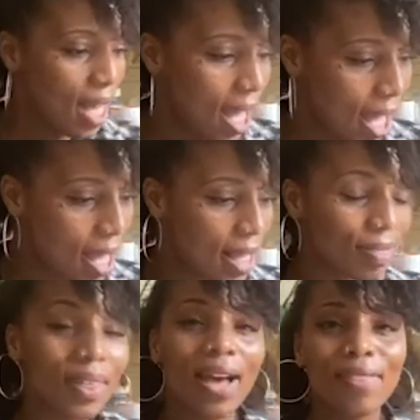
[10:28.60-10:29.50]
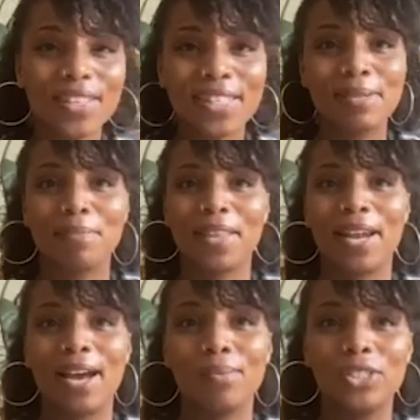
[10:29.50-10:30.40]
The other tip that
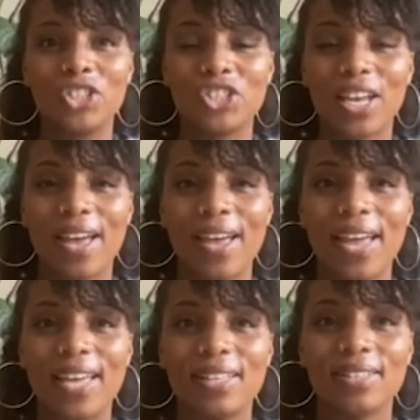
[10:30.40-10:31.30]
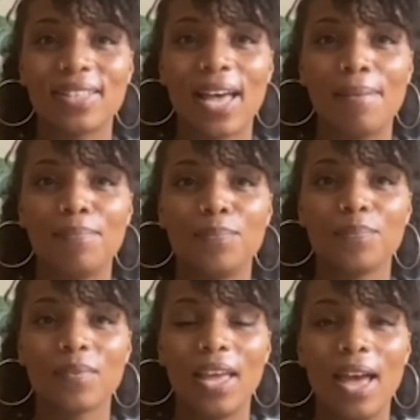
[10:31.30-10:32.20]
I would share is
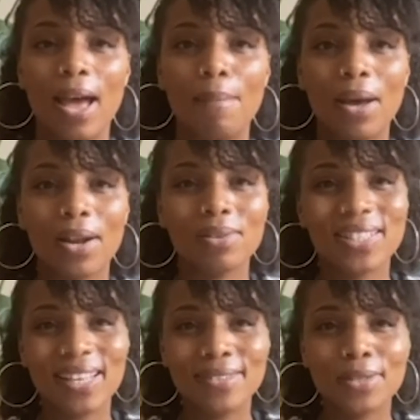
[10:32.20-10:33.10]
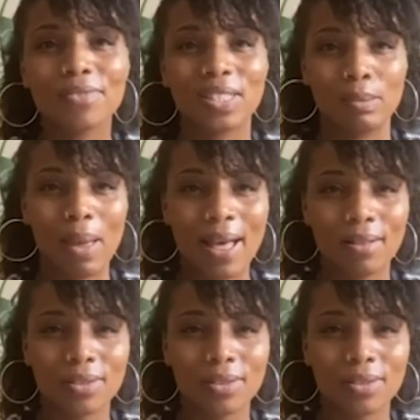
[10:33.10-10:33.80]
about our sense of smell.